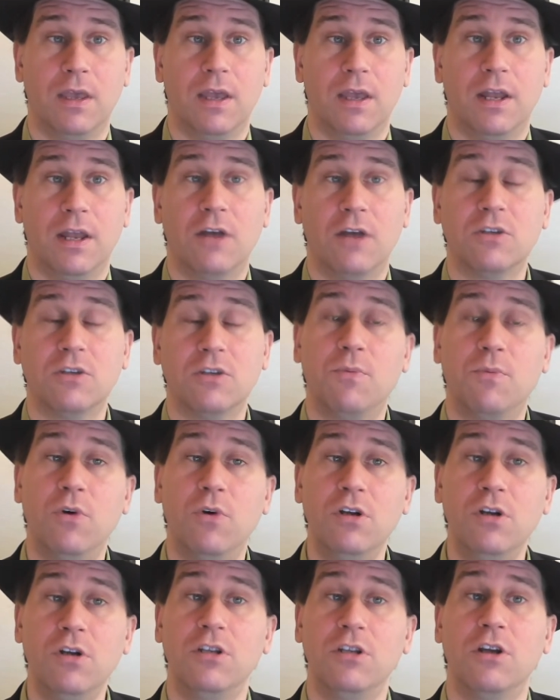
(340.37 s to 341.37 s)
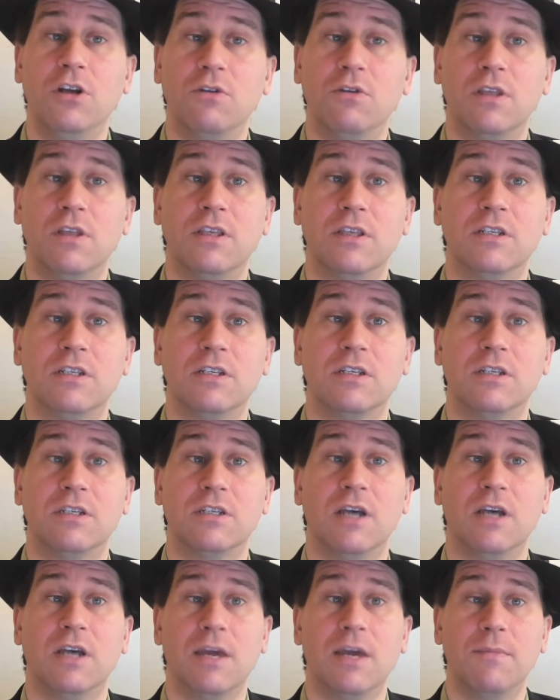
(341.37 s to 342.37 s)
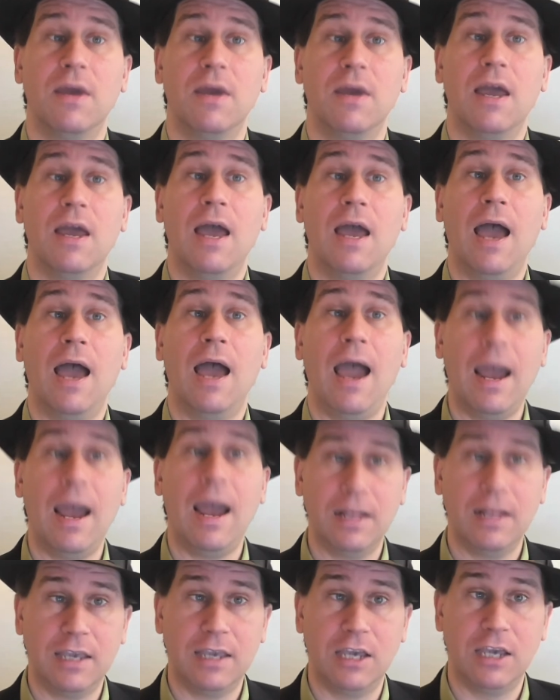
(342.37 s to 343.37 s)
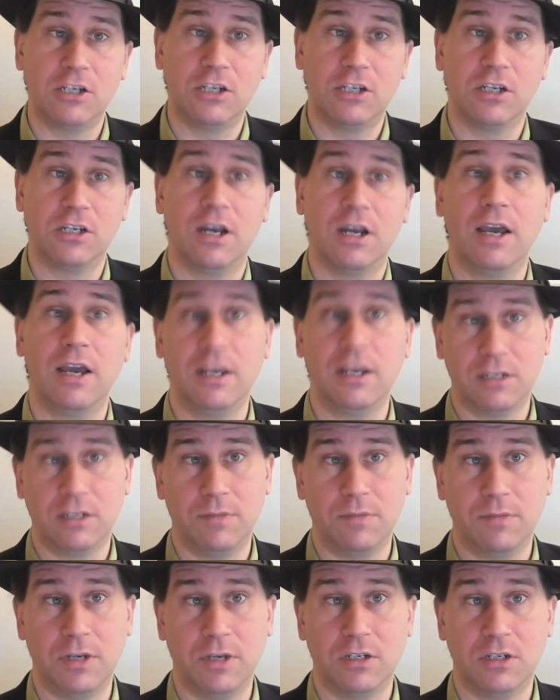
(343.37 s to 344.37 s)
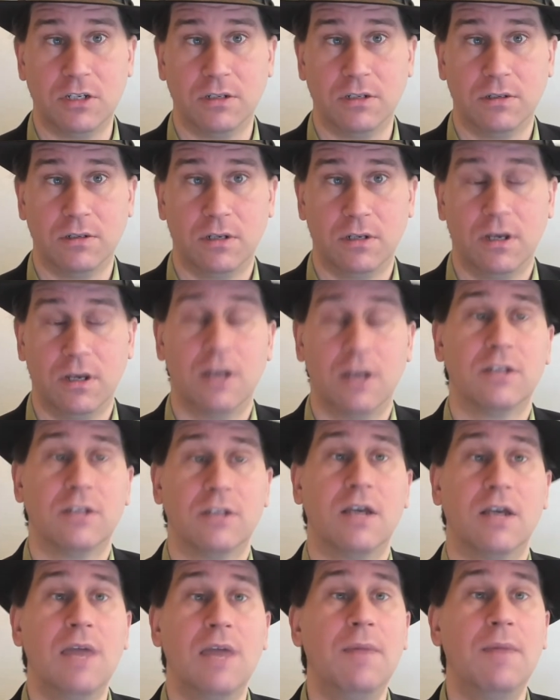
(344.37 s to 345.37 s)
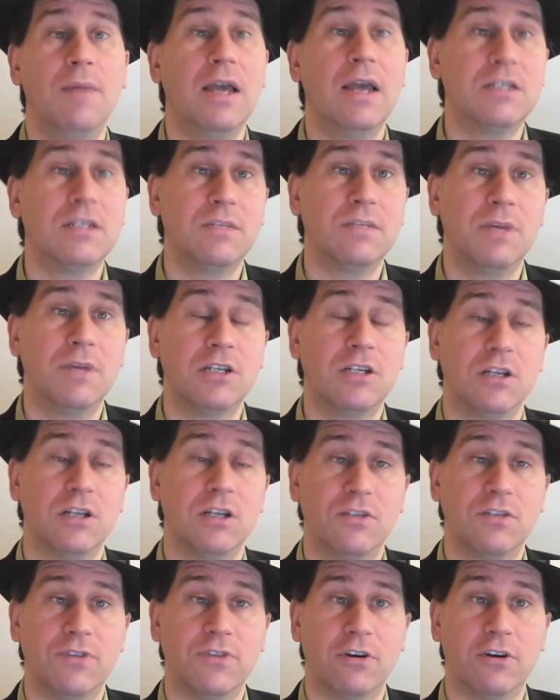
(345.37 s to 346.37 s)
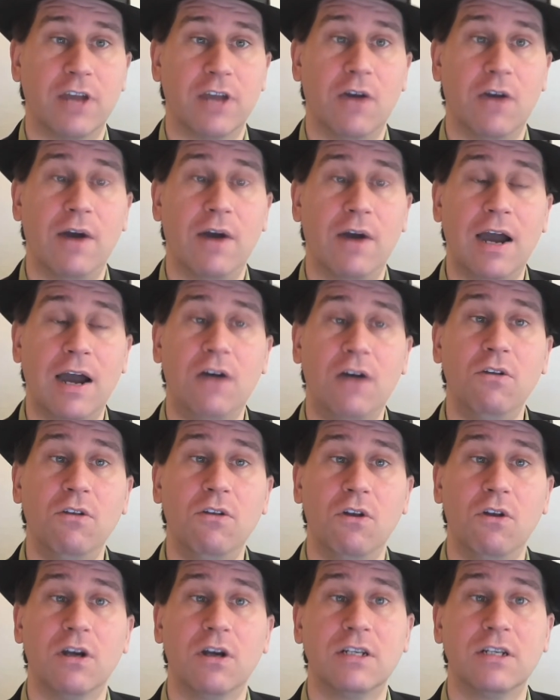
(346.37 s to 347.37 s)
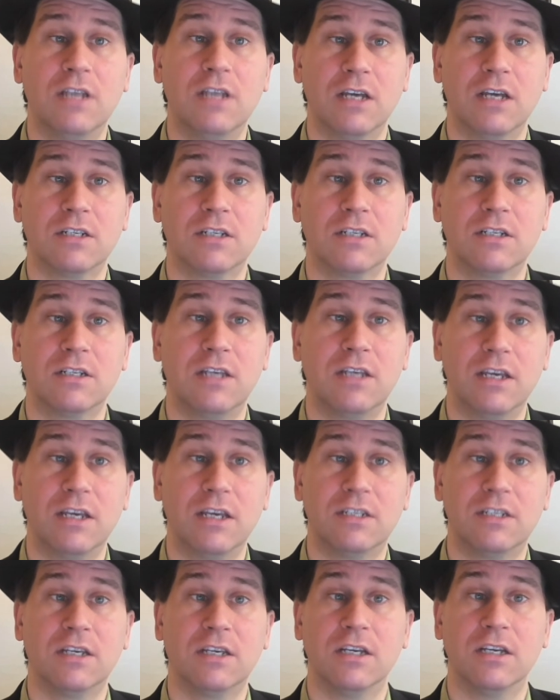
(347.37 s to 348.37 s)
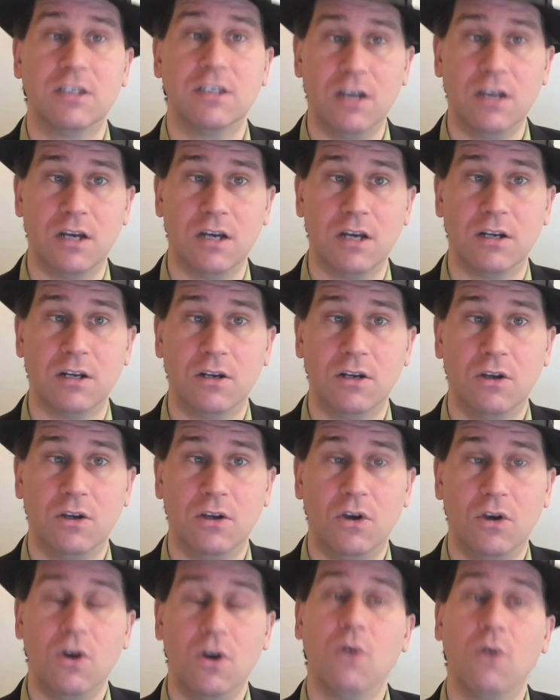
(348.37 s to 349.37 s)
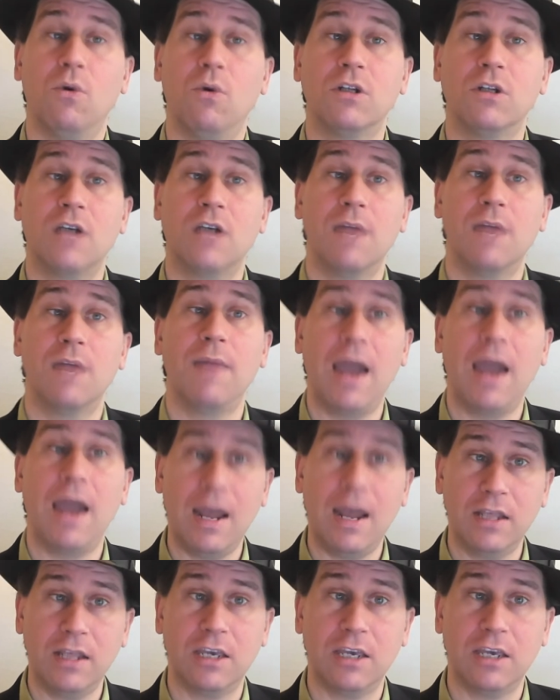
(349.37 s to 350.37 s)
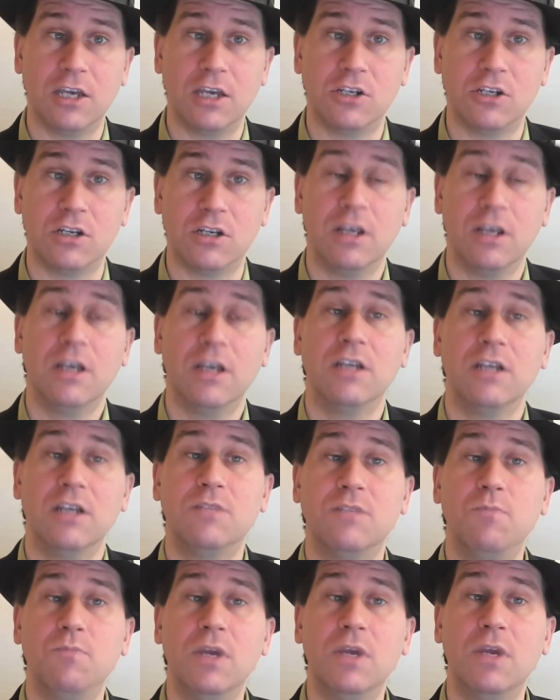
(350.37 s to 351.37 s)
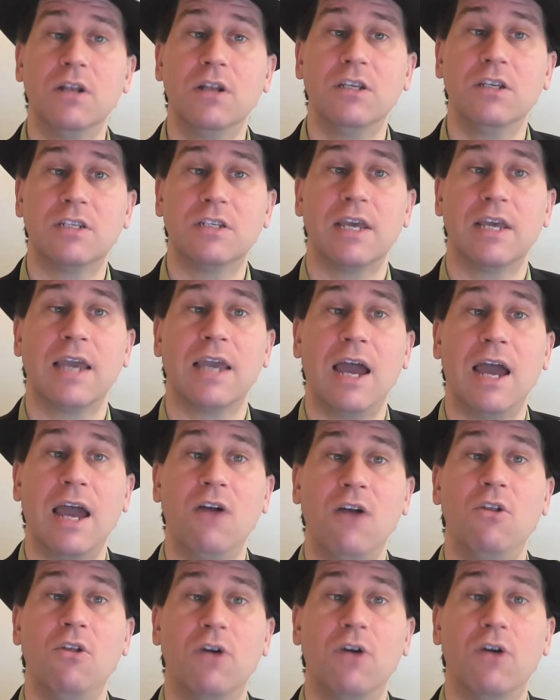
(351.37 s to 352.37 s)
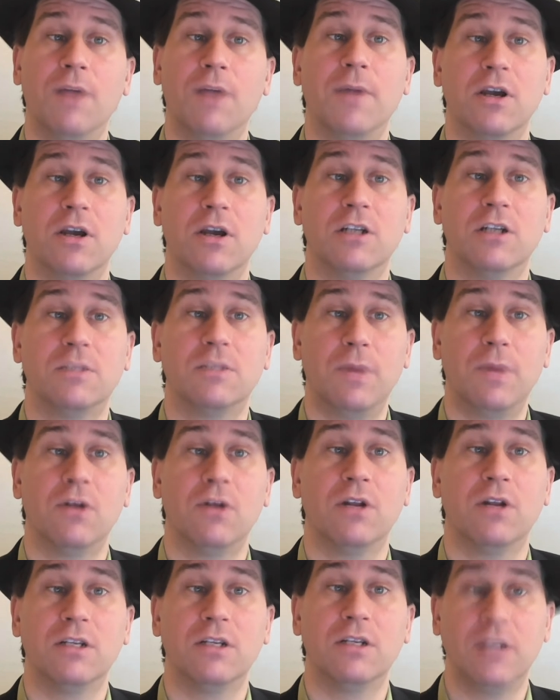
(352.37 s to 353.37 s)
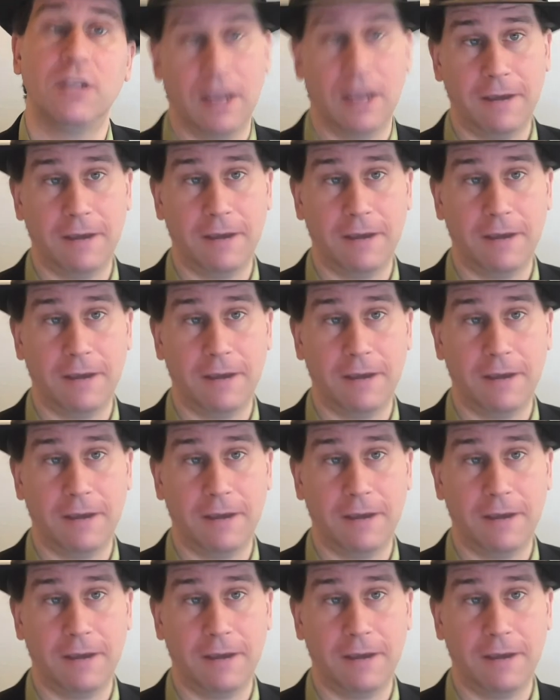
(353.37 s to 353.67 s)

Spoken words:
Now it's important to note that this is time allocation, not estimation. Time estimation is figuring out how long a task takes to get done, while time allocation is merely saying how long am I going to spend on it today.